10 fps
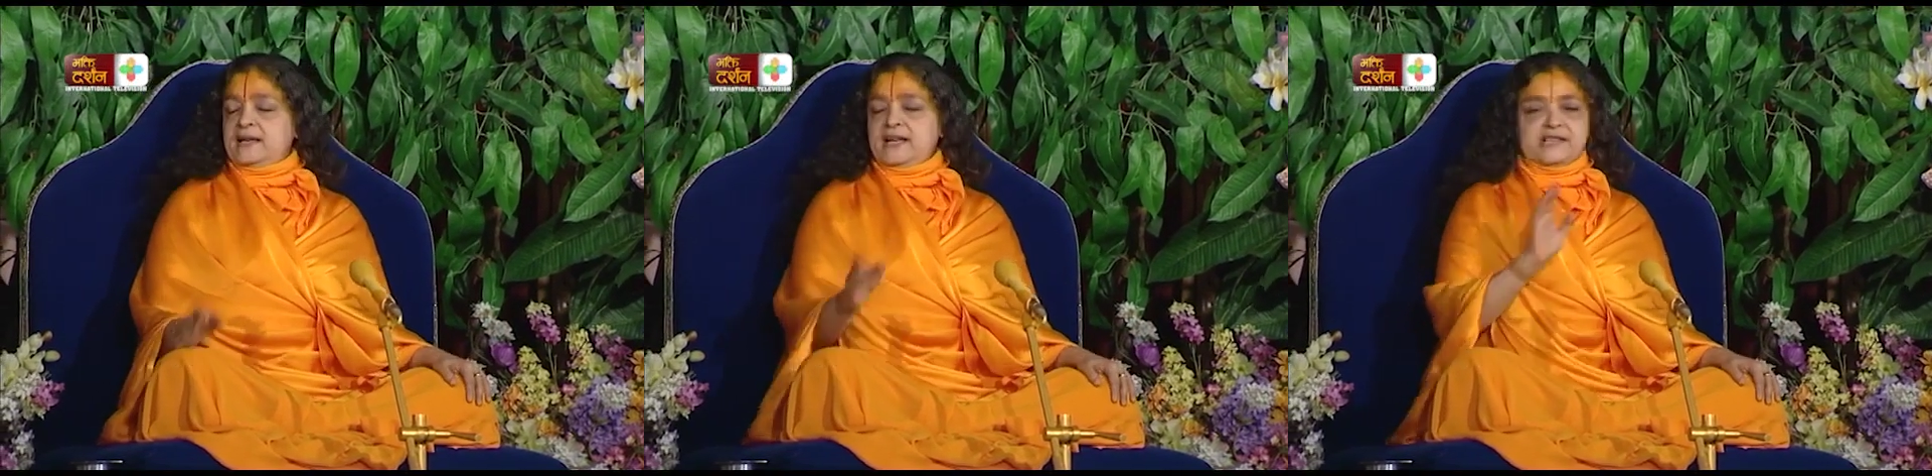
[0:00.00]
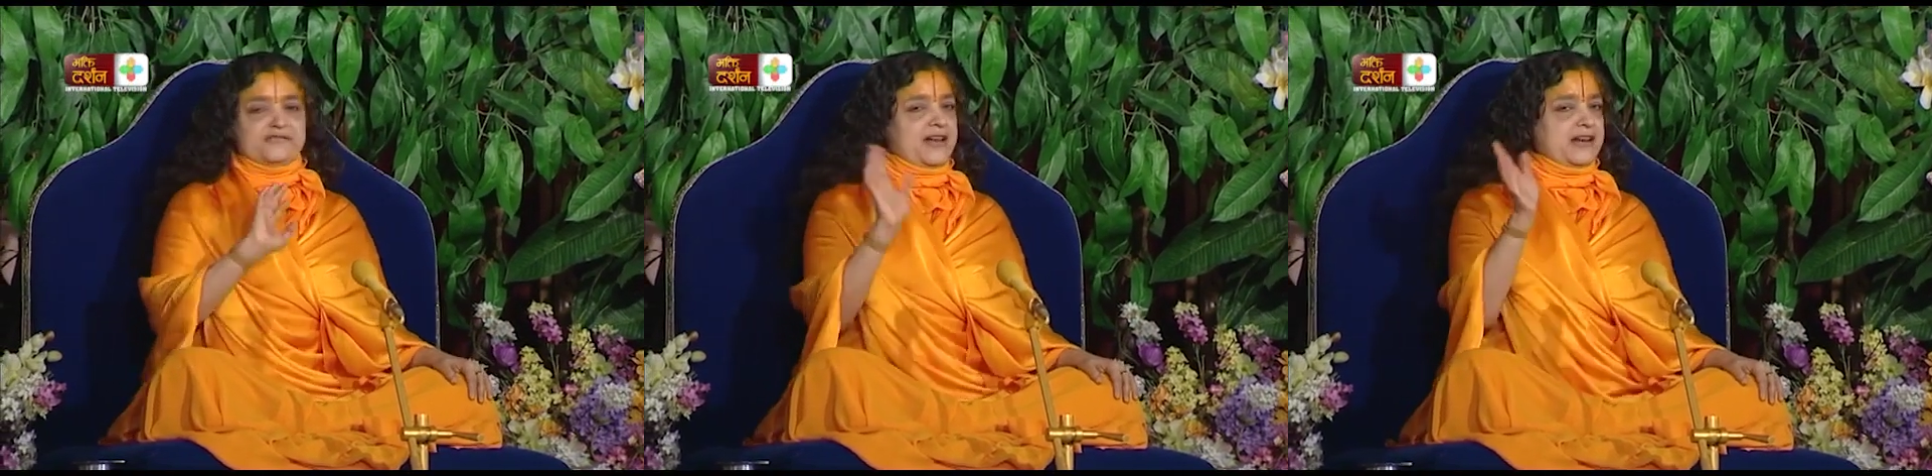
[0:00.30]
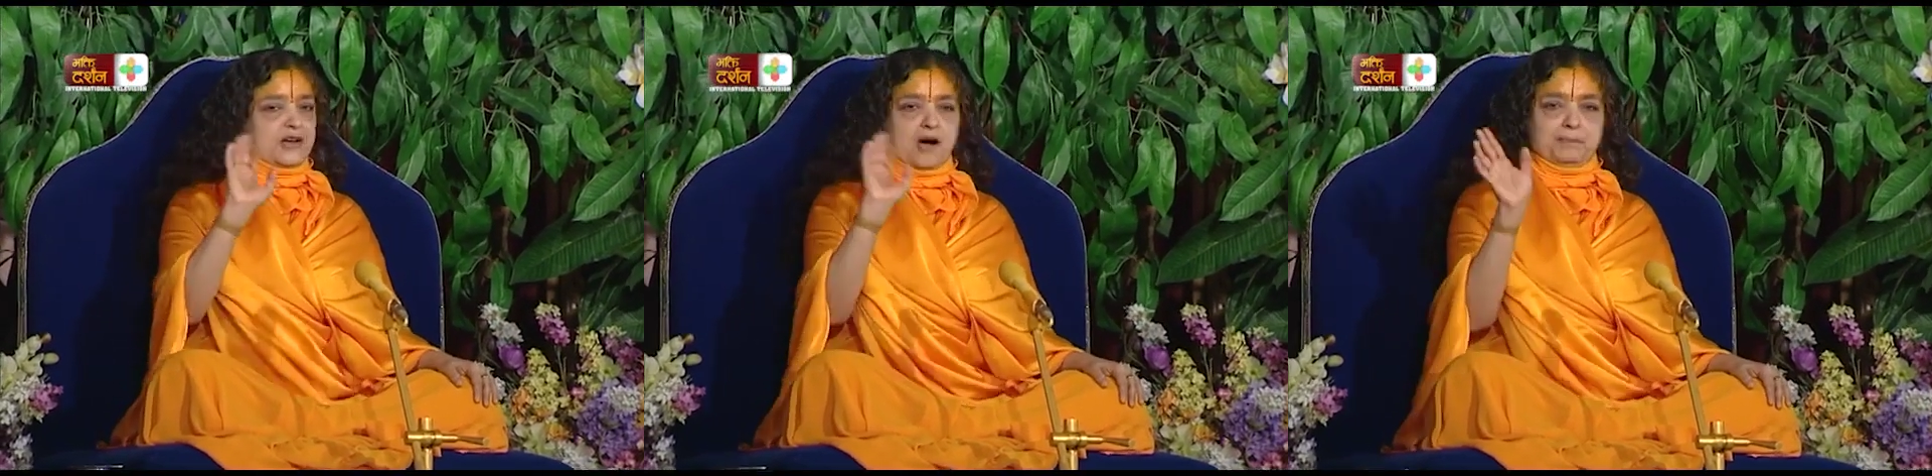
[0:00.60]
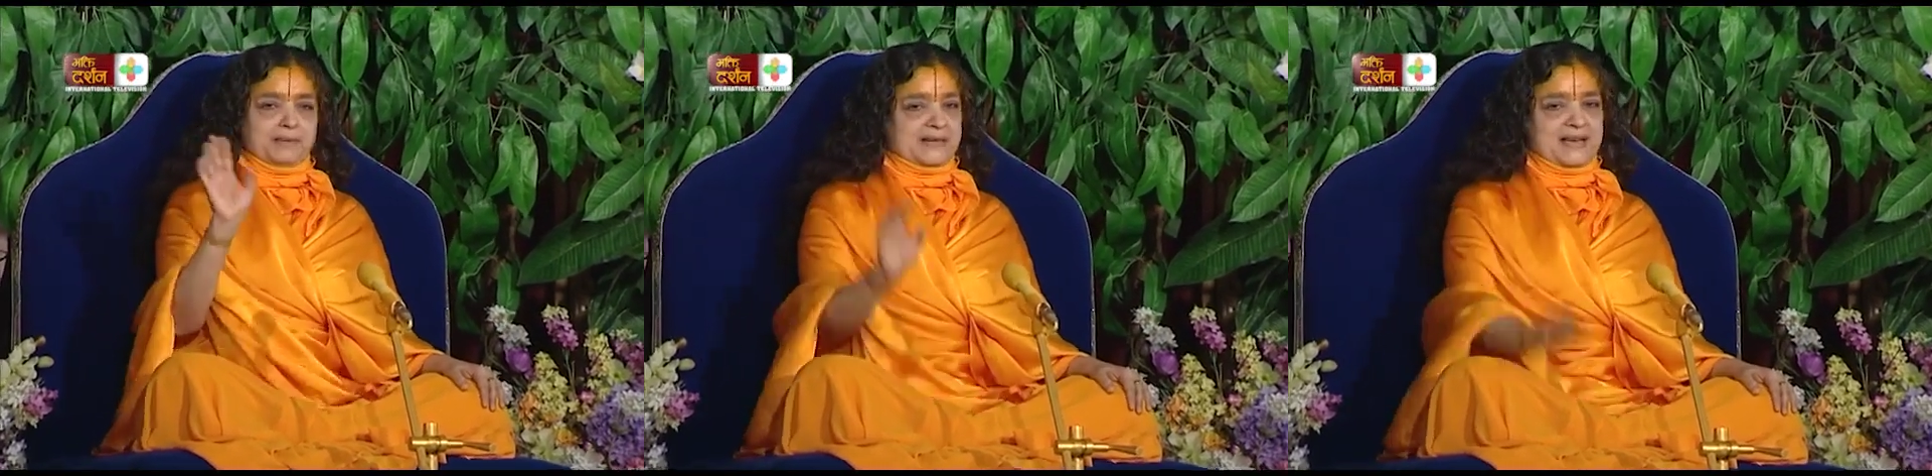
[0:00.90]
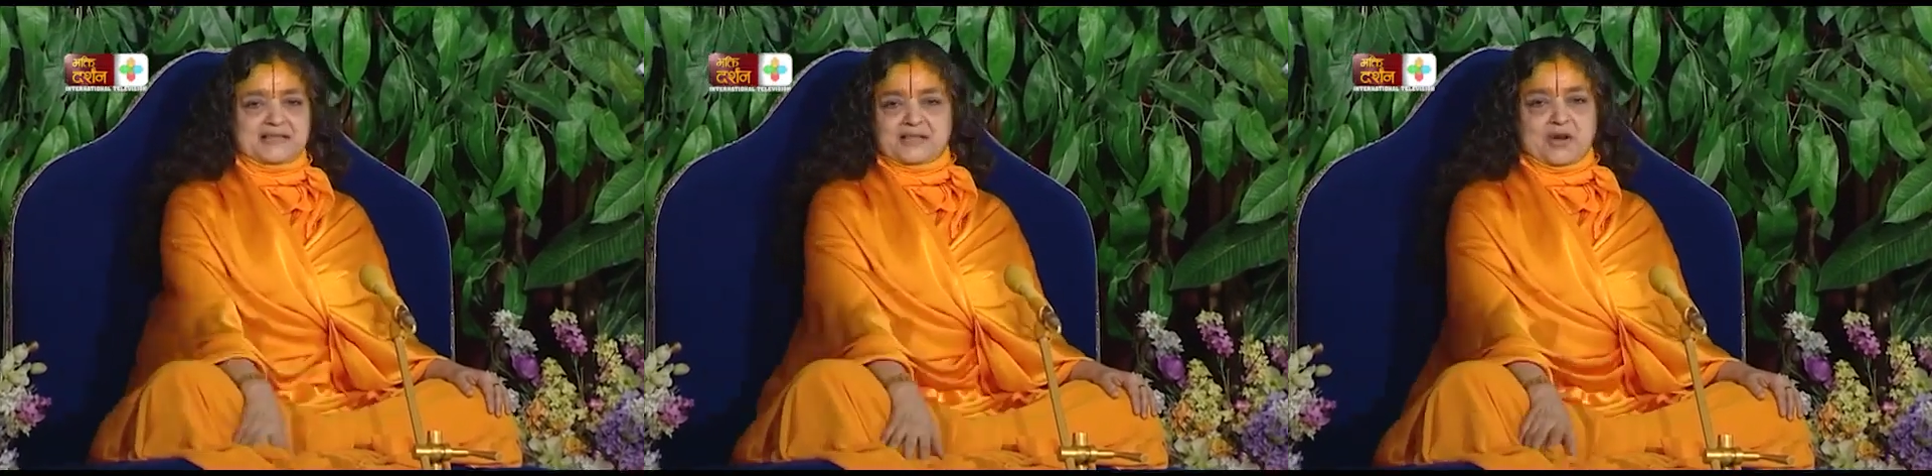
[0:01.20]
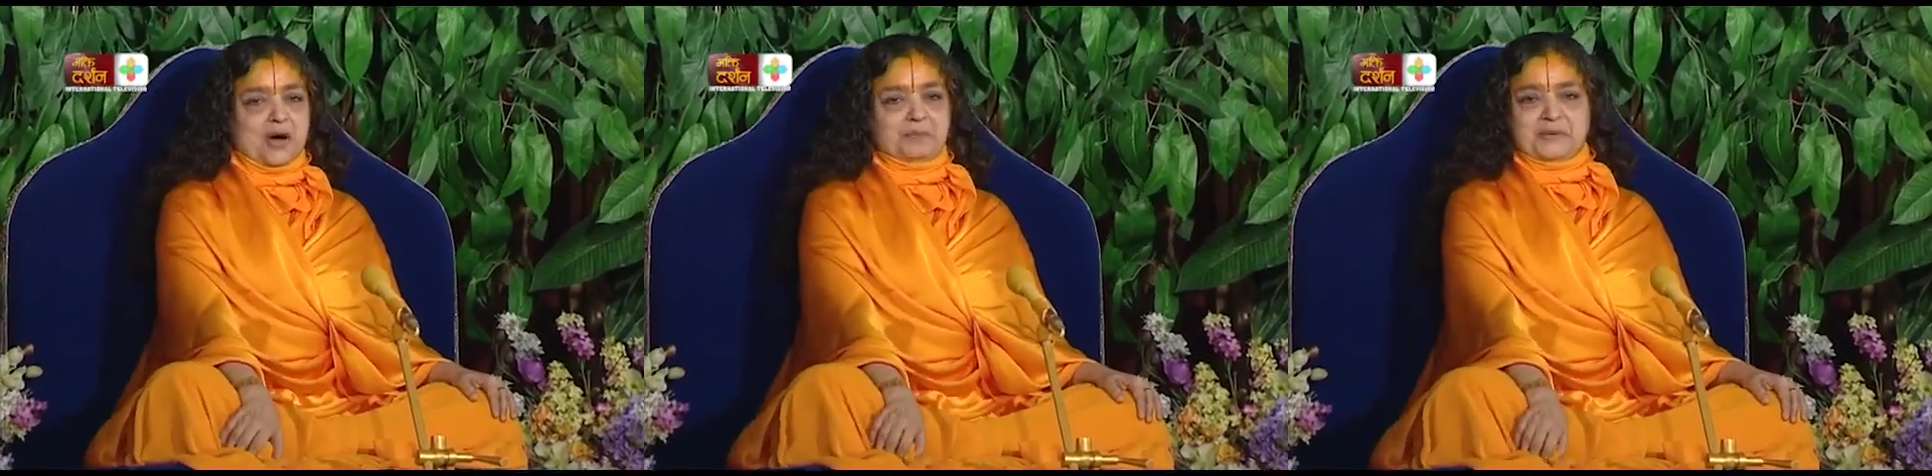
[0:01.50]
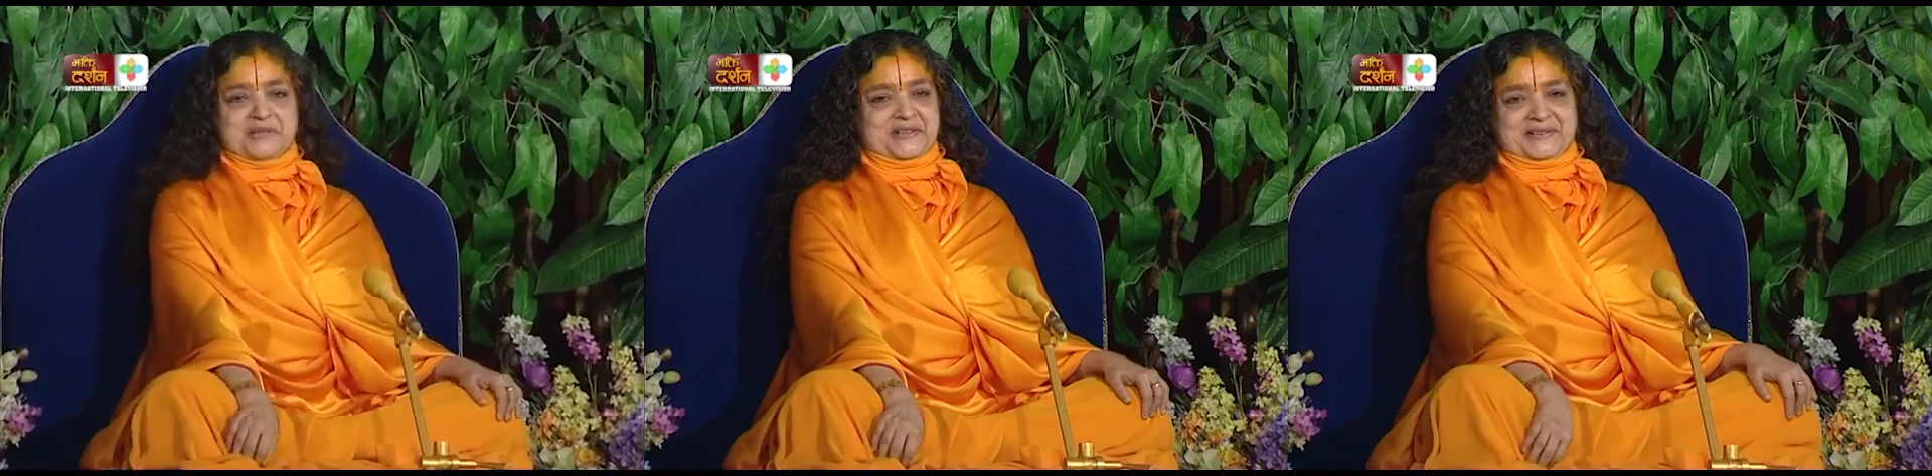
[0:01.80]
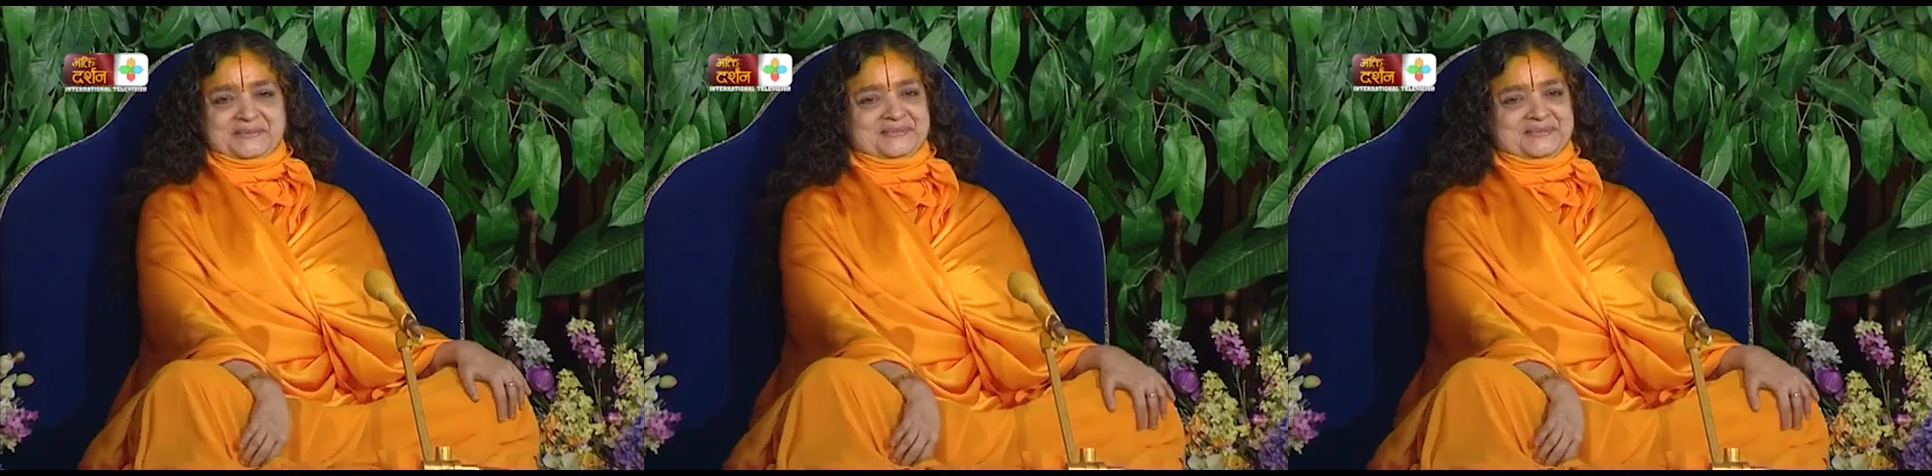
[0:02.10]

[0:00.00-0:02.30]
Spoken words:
it's very complicated computer.